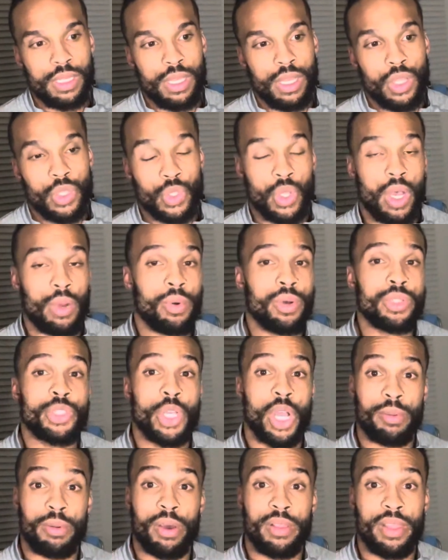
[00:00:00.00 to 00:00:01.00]
So I will
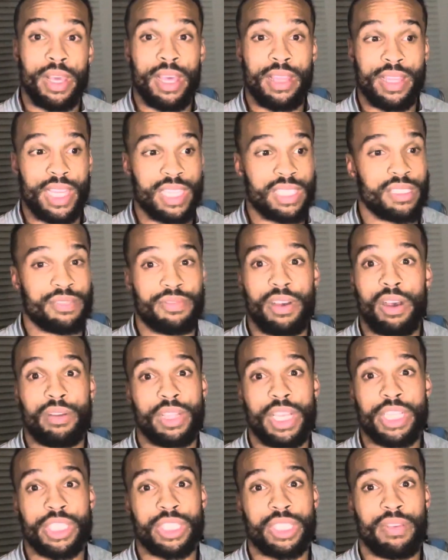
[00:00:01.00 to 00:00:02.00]
talk about that. That's the
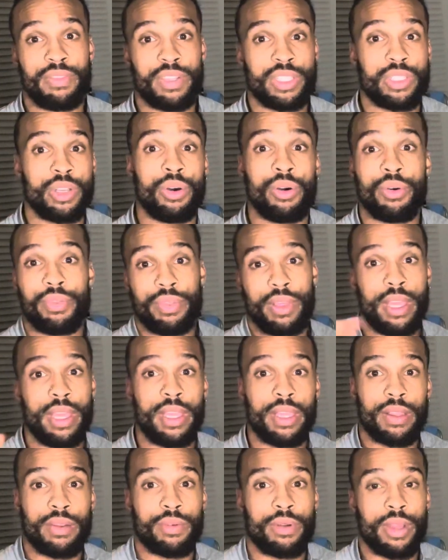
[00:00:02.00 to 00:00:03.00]
foundation of this whole thing,
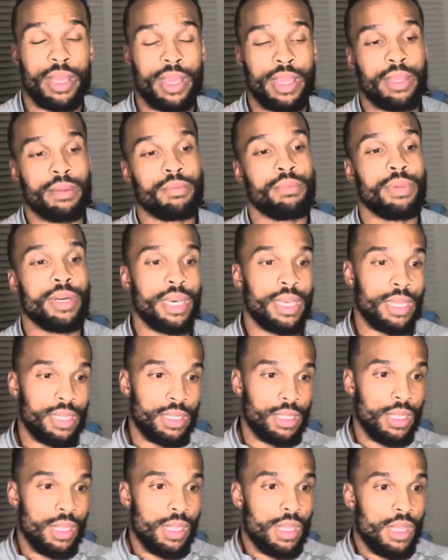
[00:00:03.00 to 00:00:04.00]
right? But
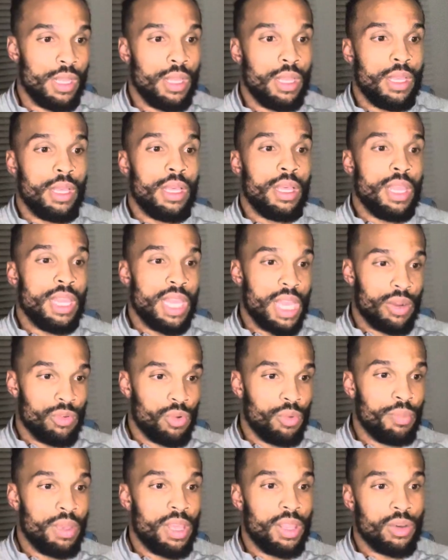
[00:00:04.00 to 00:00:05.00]
there
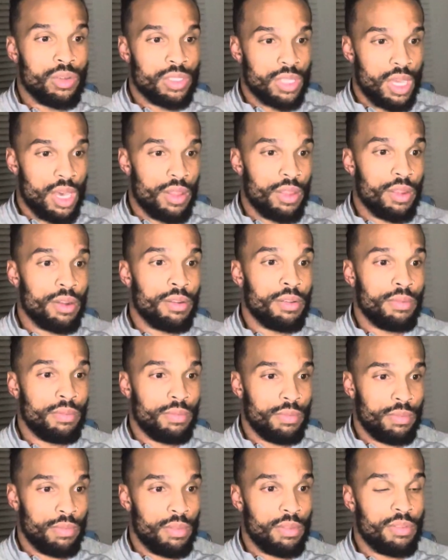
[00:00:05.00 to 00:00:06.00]
will be those other
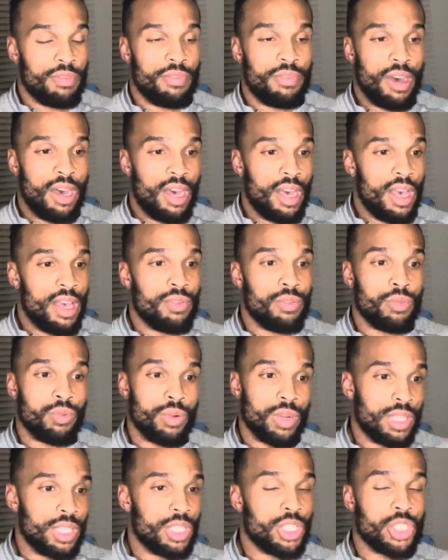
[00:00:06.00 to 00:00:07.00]
5
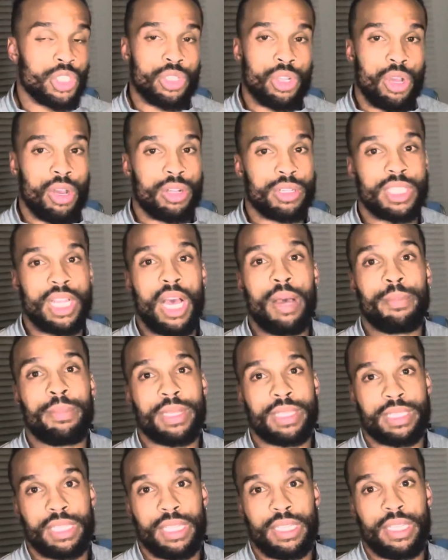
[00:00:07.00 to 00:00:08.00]
really strong
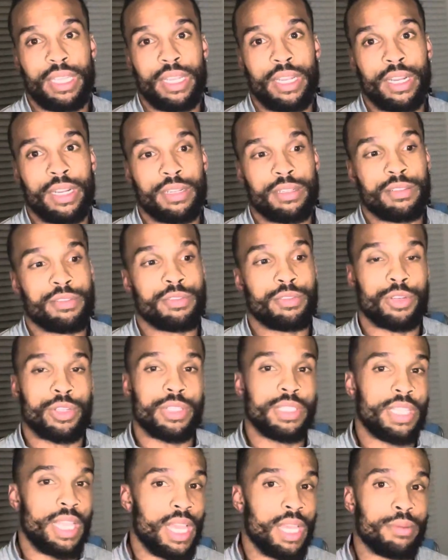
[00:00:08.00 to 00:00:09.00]
topics in there for
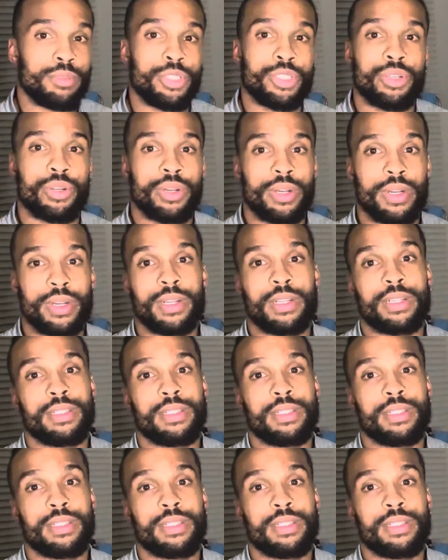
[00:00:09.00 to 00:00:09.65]
damn sure.